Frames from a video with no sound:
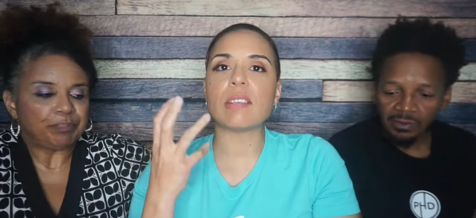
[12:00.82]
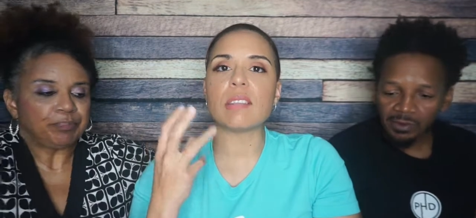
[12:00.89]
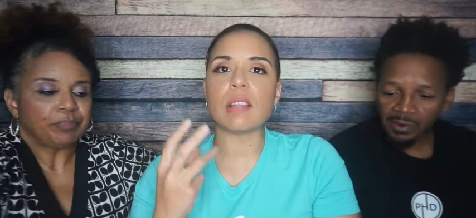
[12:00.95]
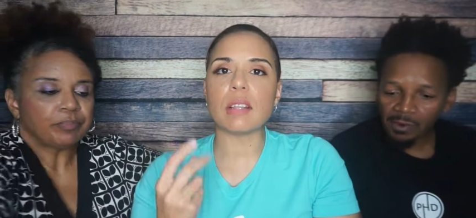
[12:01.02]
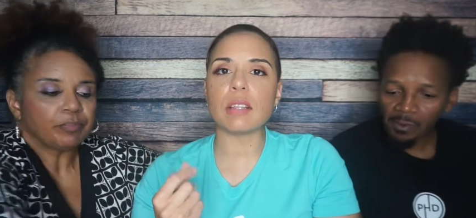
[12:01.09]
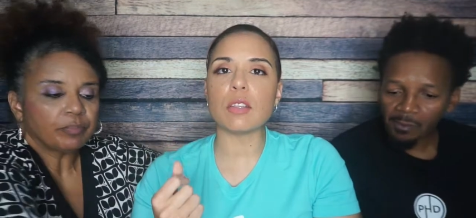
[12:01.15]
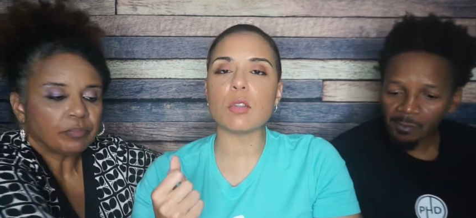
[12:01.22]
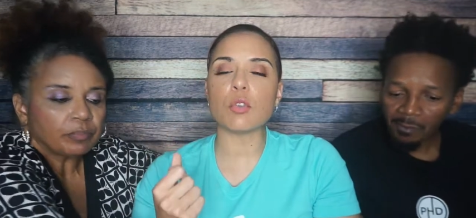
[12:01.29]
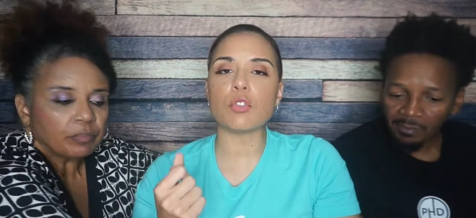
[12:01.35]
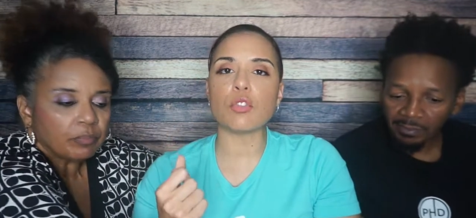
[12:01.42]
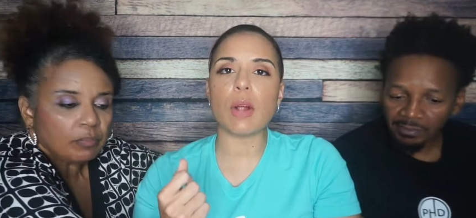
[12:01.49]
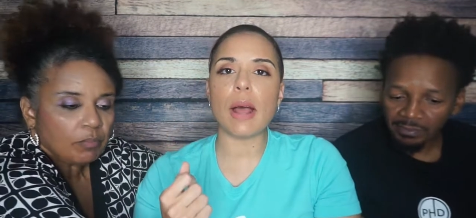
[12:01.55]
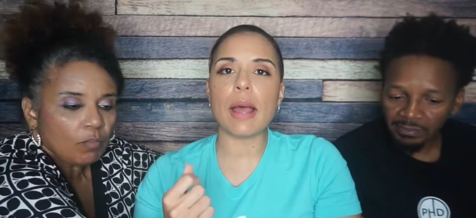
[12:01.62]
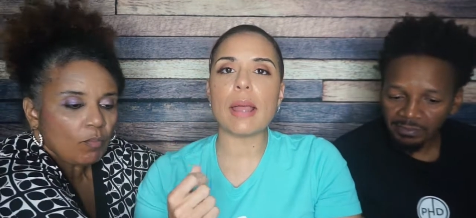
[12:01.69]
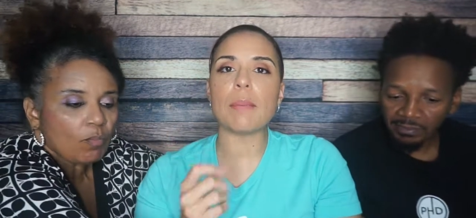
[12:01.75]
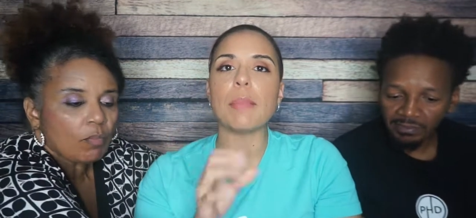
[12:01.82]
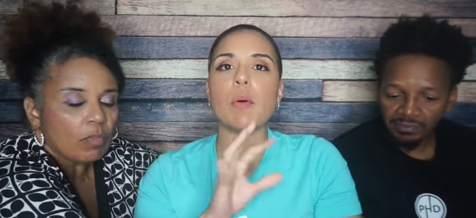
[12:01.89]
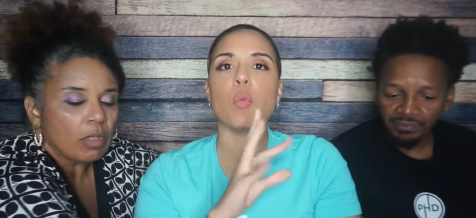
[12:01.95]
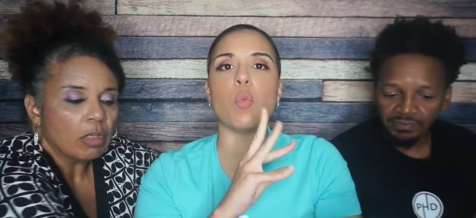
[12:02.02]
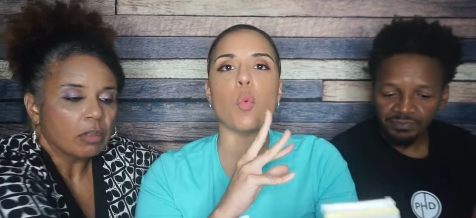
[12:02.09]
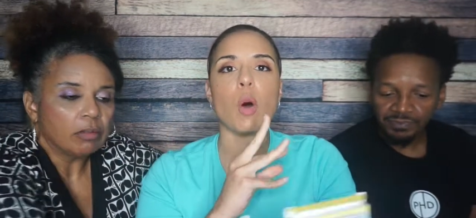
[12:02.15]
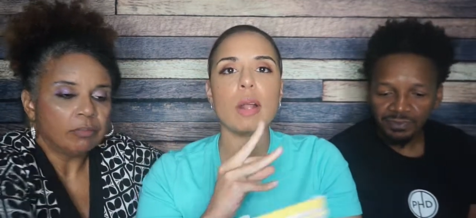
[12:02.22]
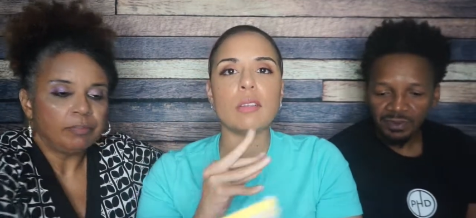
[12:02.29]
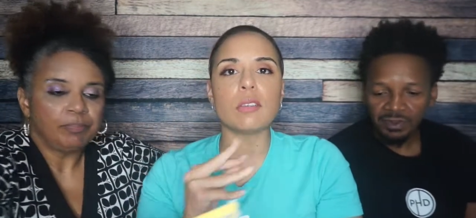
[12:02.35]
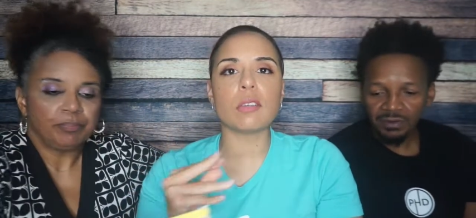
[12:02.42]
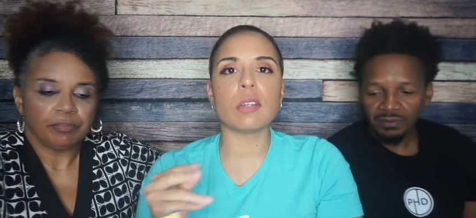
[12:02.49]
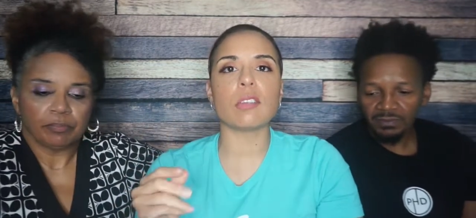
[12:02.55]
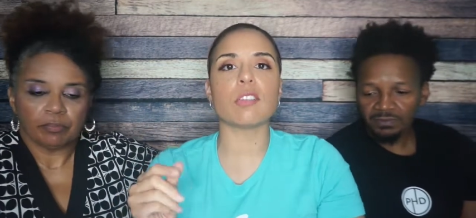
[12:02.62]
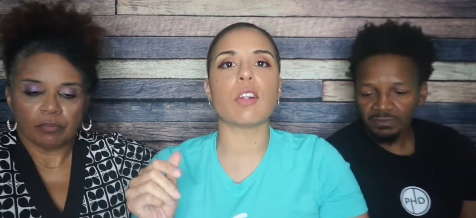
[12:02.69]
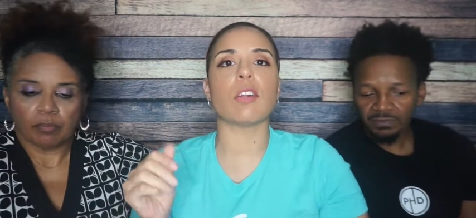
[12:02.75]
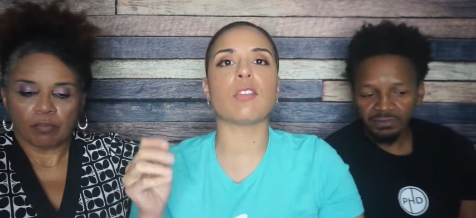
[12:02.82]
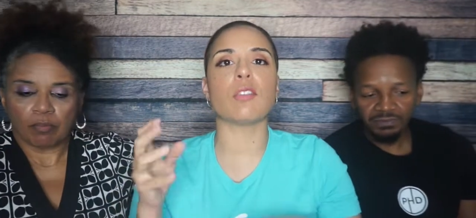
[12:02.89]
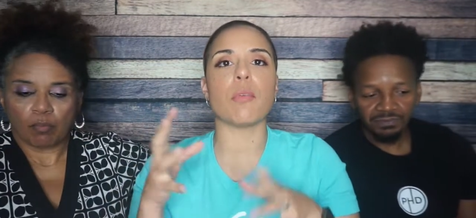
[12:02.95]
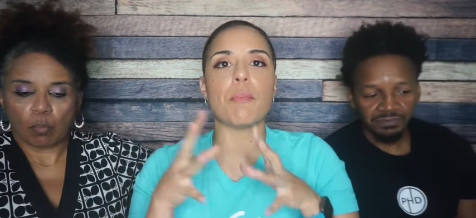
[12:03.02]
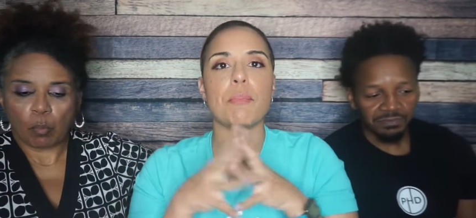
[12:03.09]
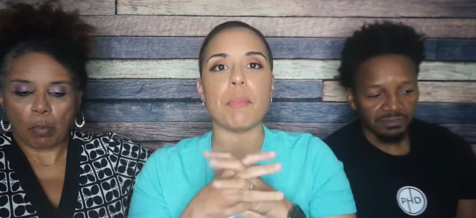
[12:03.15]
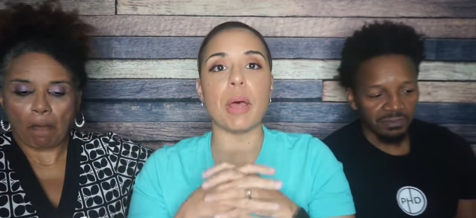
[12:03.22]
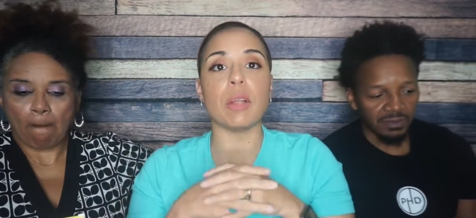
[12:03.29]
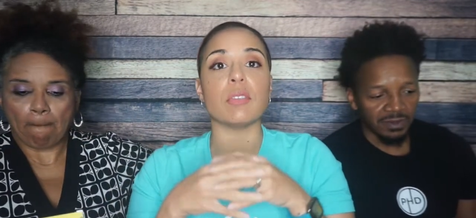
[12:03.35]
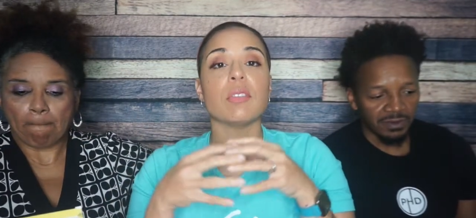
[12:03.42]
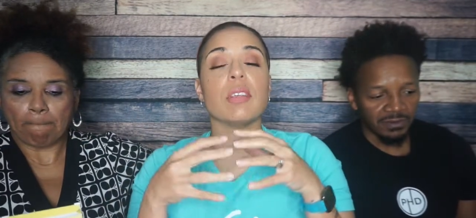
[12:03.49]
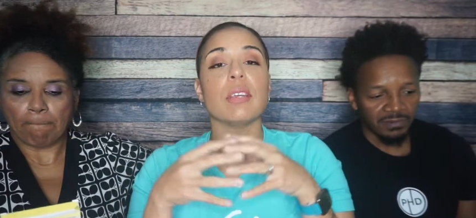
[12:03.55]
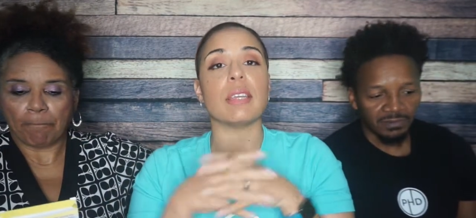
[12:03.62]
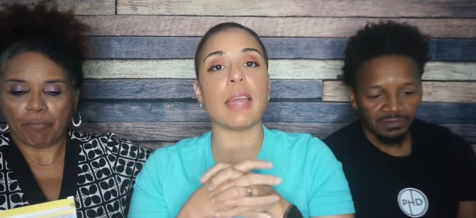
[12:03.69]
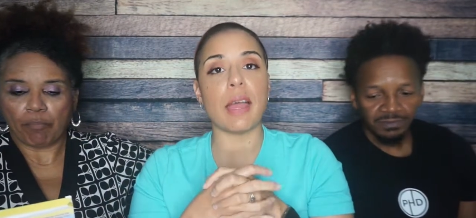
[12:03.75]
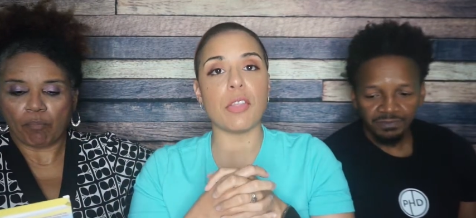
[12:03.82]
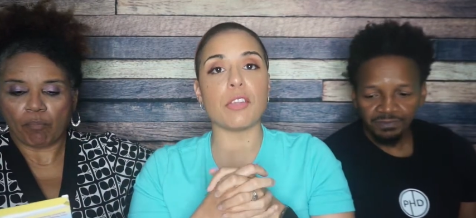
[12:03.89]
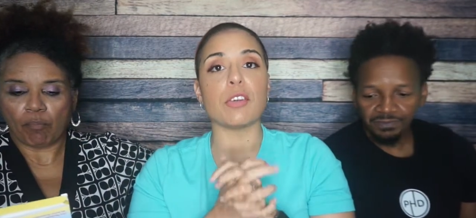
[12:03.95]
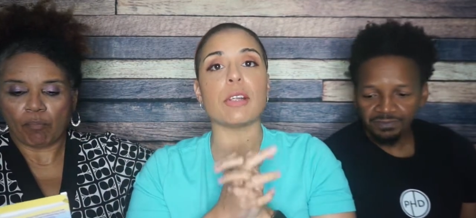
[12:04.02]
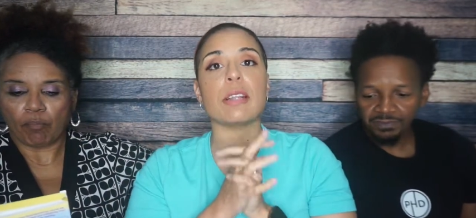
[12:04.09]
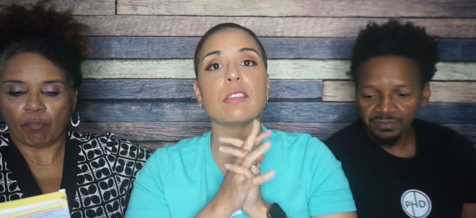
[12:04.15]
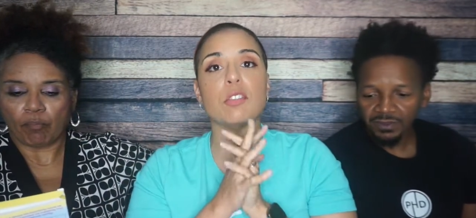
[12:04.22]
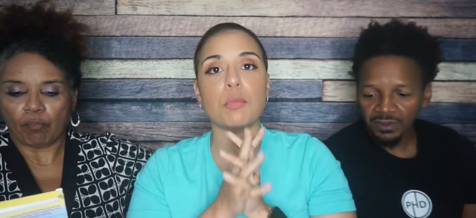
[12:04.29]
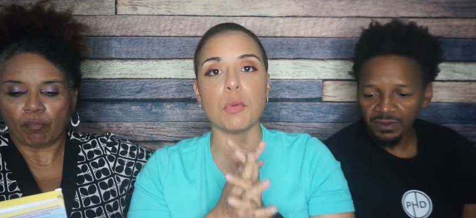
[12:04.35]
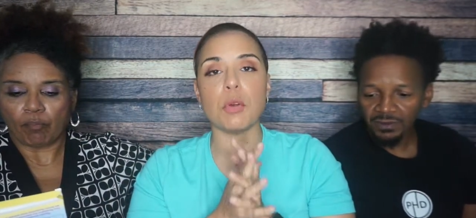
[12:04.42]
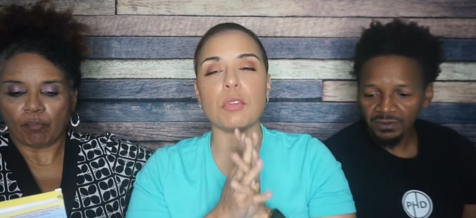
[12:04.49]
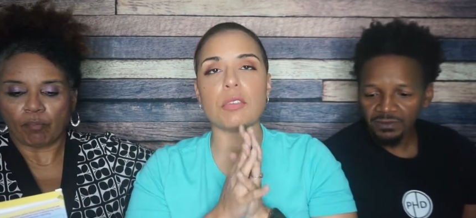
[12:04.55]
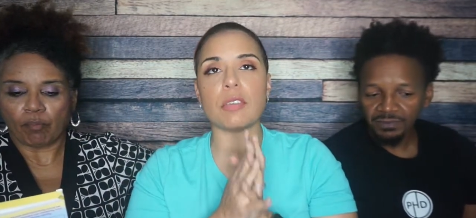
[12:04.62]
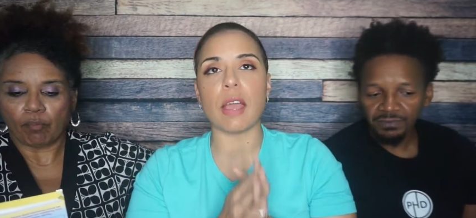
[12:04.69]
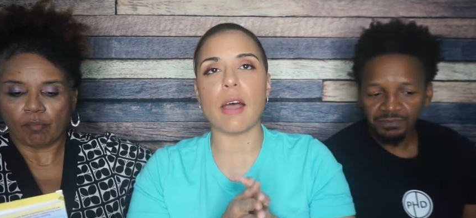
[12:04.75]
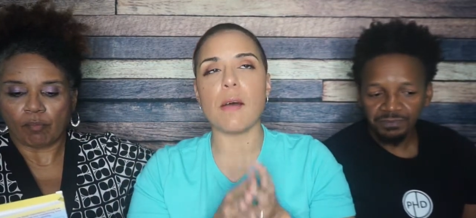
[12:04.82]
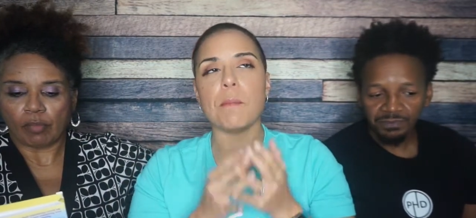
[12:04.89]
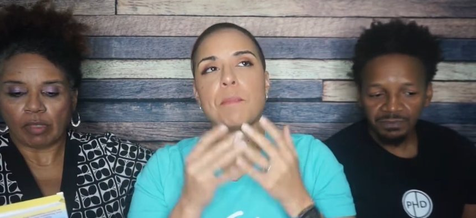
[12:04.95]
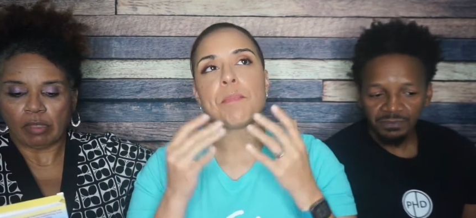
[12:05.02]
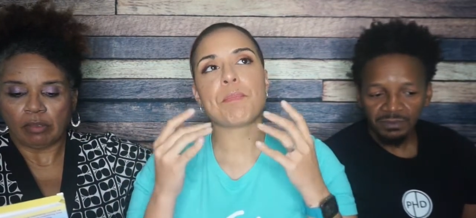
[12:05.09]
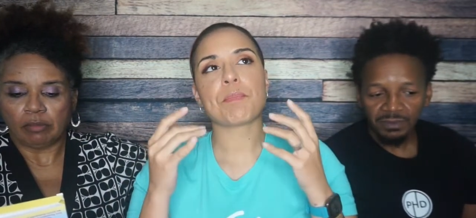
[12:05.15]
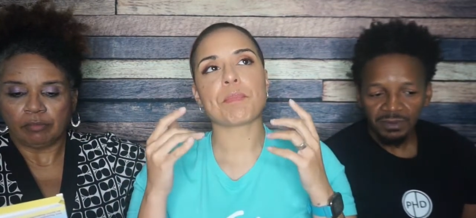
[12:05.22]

Speaker 1: still a little dry, but once it starts to melt together, it smooths out.